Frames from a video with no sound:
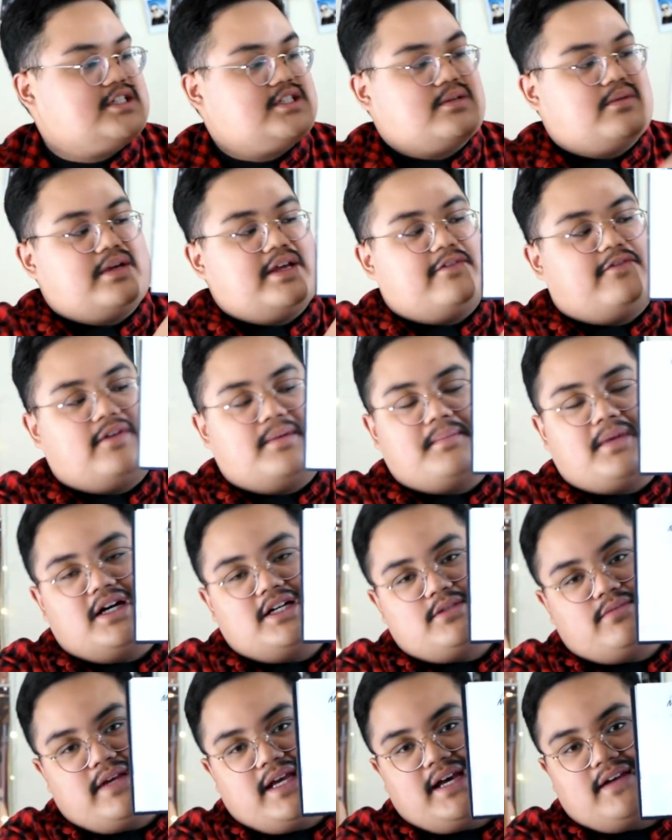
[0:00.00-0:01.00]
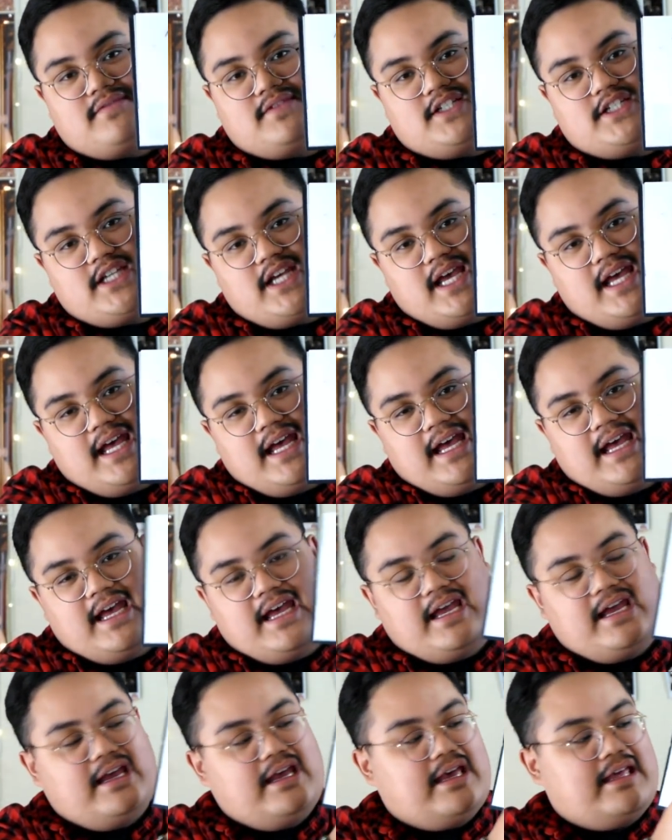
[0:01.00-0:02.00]
So for March we have
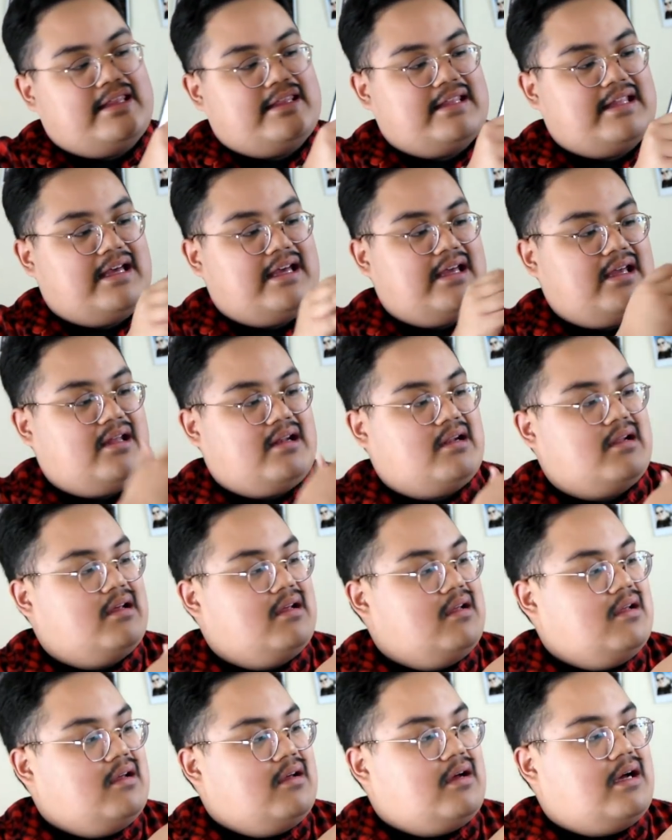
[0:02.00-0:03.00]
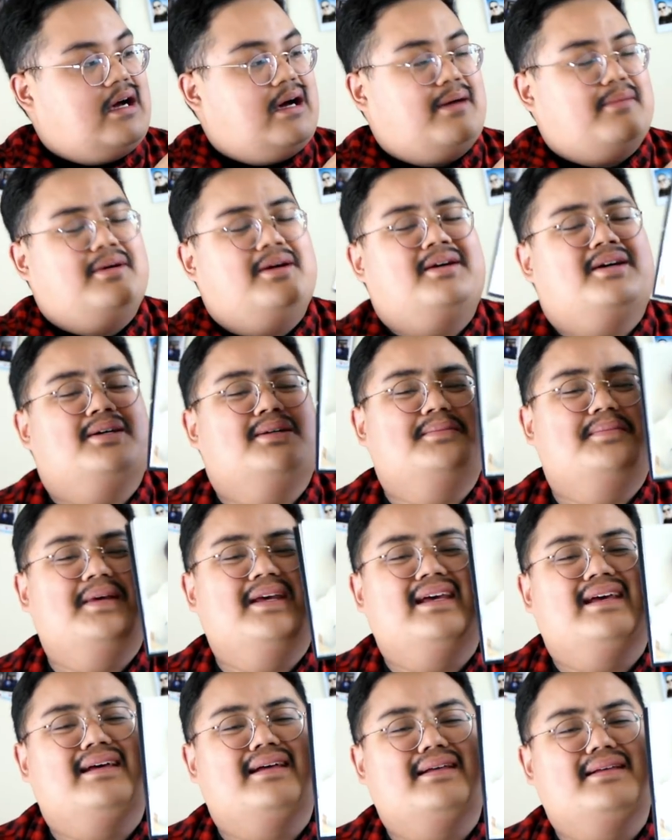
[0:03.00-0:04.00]
Jay, and then
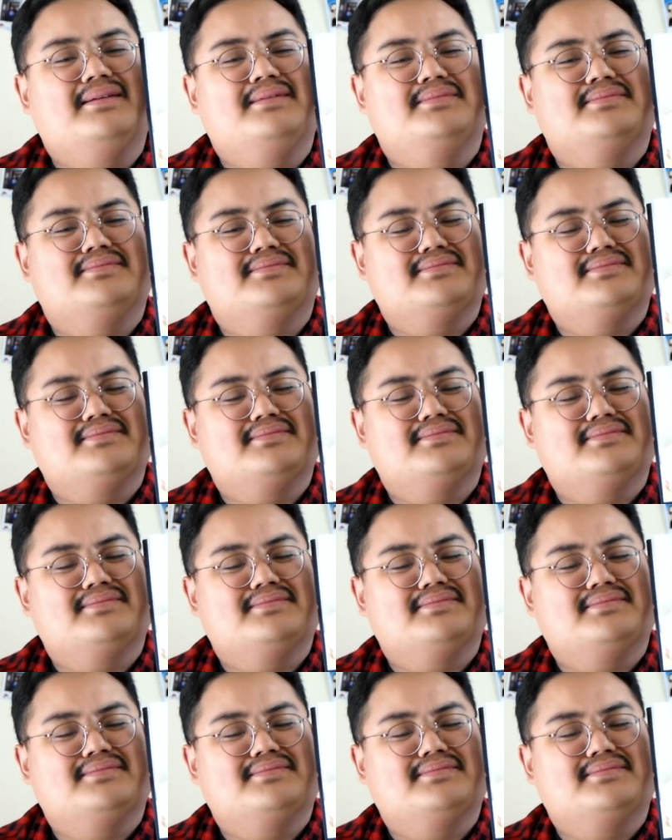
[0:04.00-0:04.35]
wonpil.